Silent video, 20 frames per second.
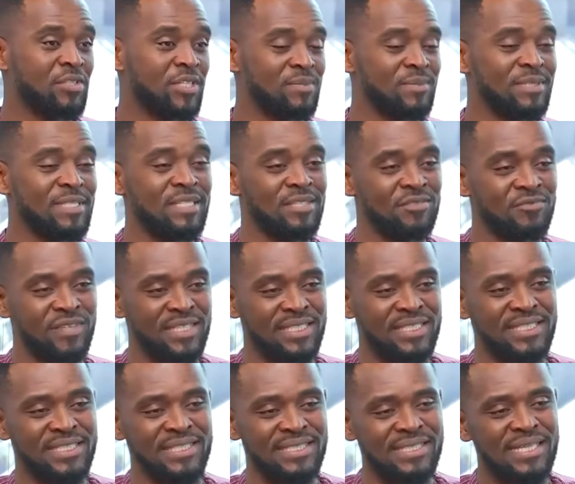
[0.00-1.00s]
transmitted
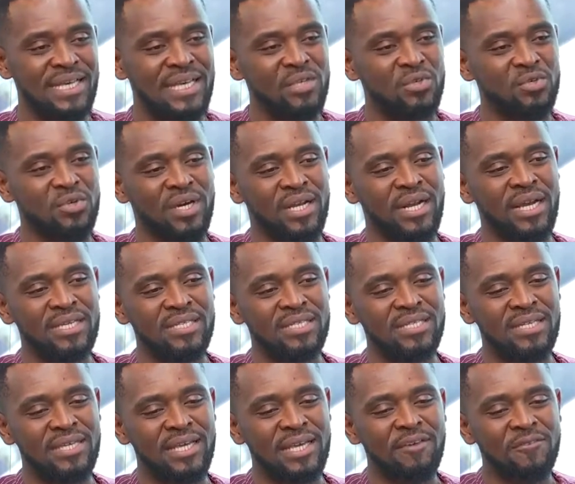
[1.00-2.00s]
infections, you can
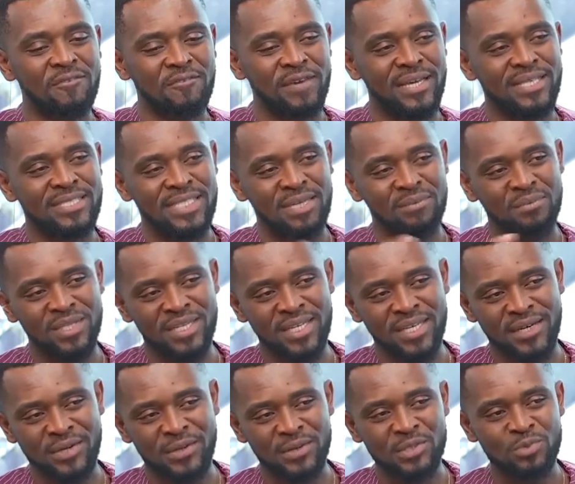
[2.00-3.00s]
actually infect
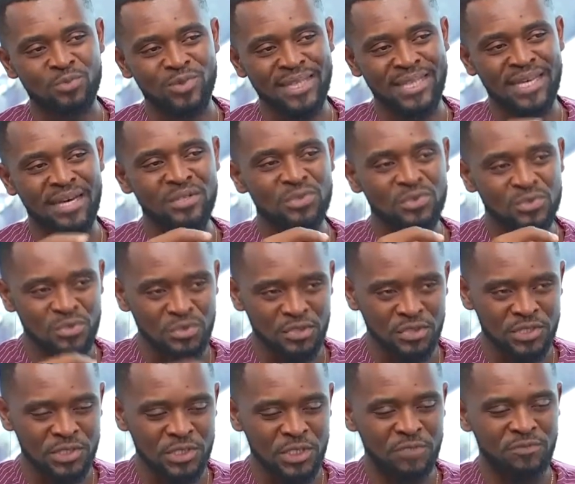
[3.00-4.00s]
somebody else without you
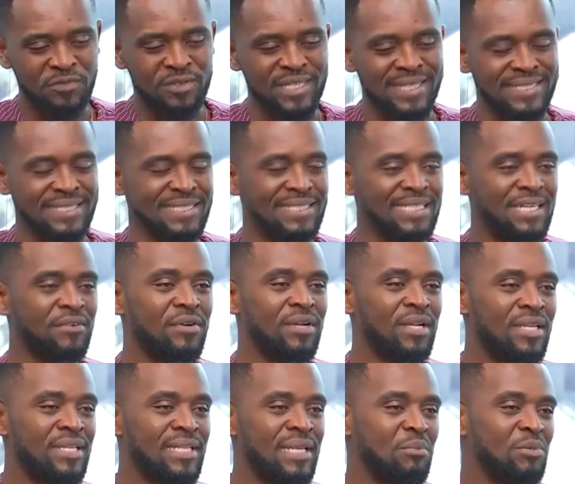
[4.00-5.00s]
yourself
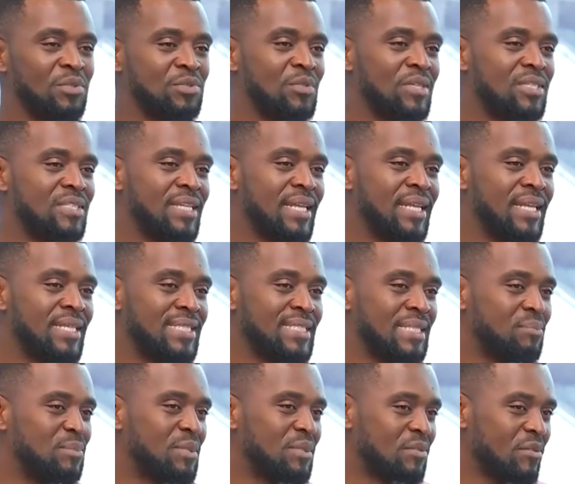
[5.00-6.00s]
necessarily demonstrating any
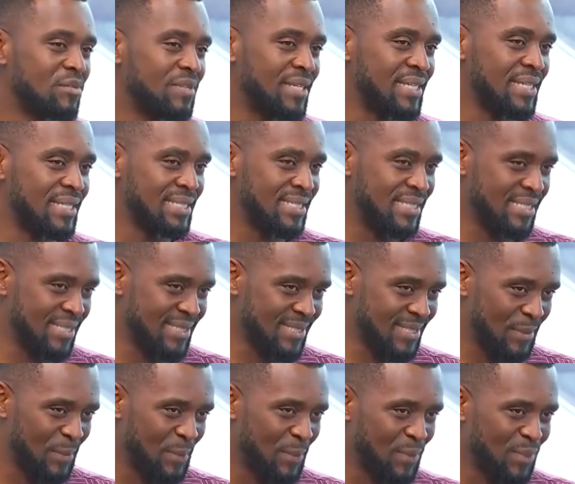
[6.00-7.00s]
symptoms of the
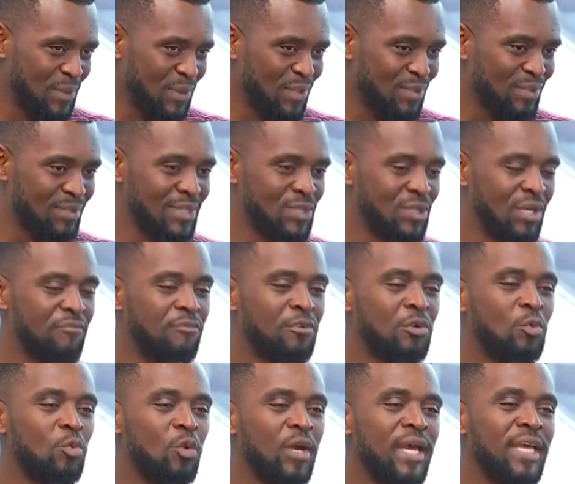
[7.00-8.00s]
disease. So if
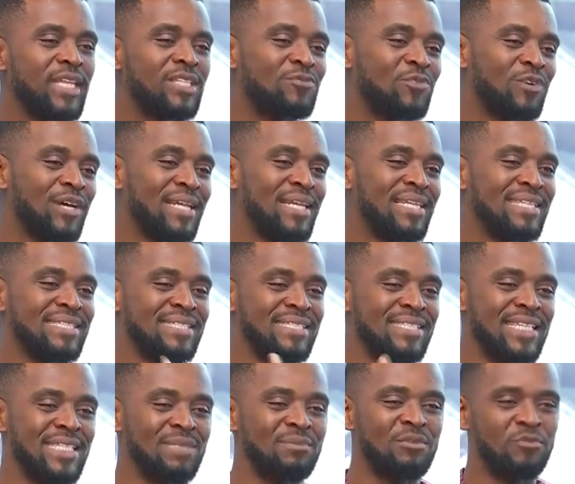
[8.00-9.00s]
you wait for a
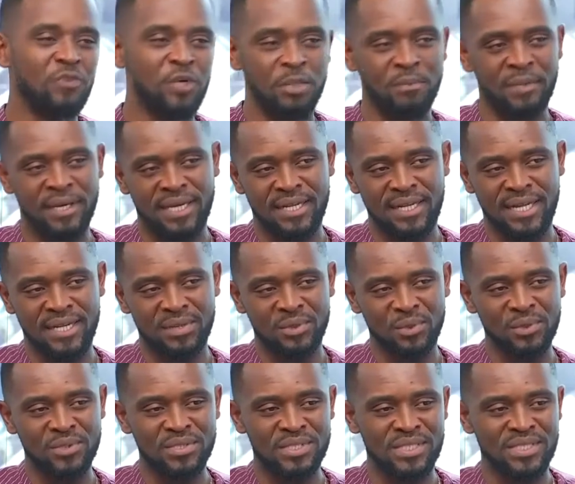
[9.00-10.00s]
disease before you make a
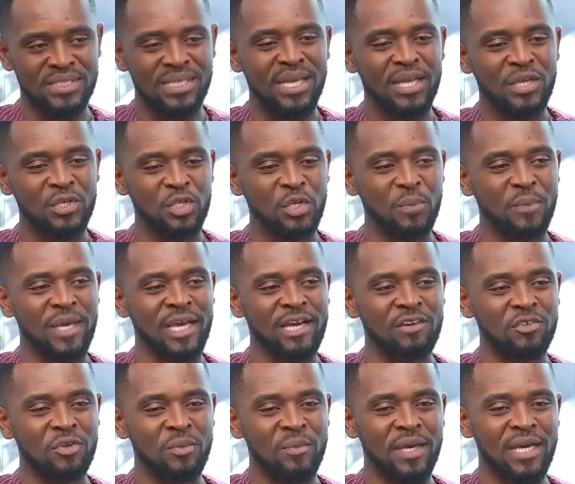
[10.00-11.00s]
diagnosis, you may have